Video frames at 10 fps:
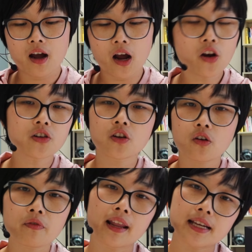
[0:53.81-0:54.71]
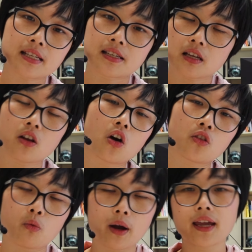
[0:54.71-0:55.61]
I learned a lot of lessons
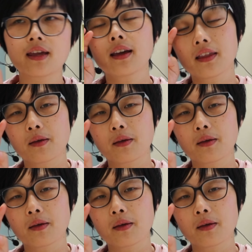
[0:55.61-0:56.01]
along the way.